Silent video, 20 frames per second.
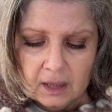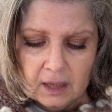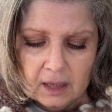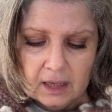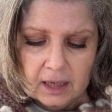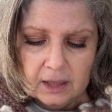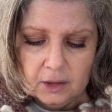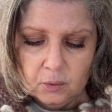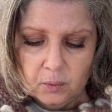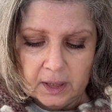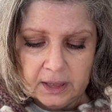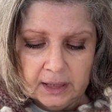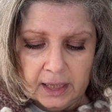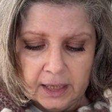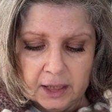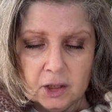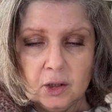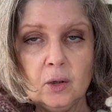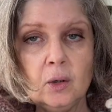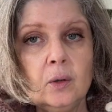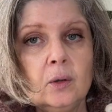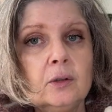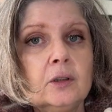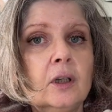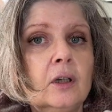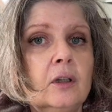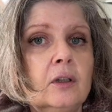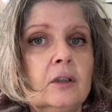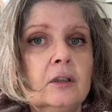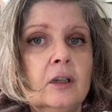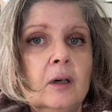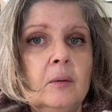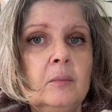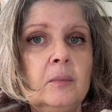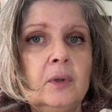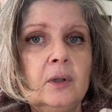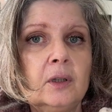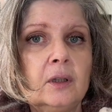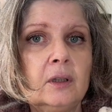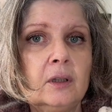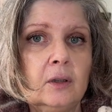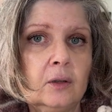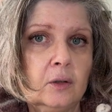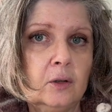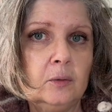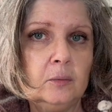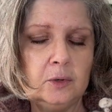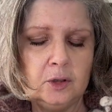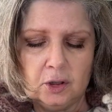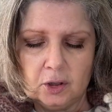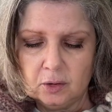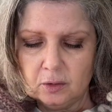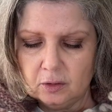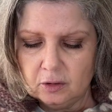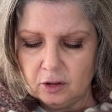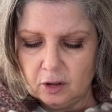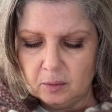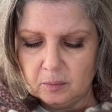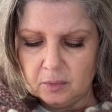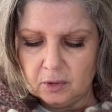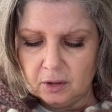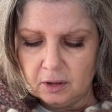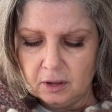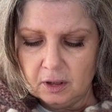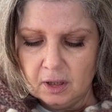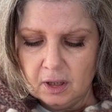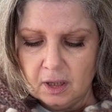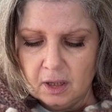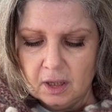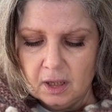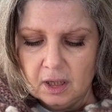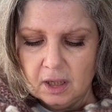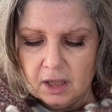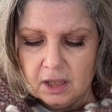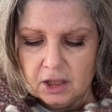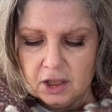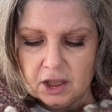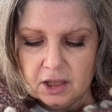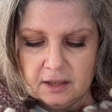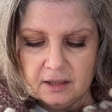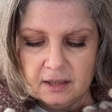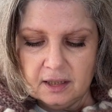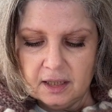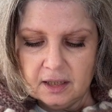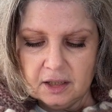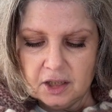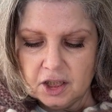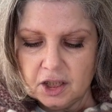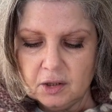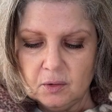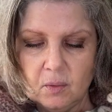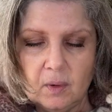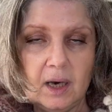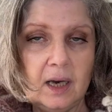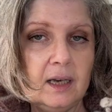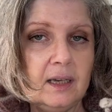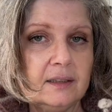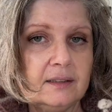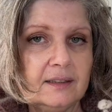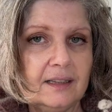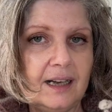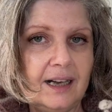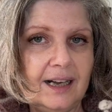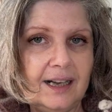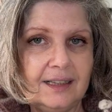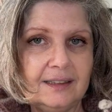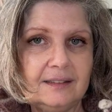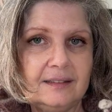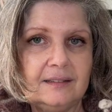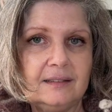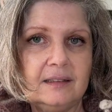And when I called her number, her commercial number, she said she was at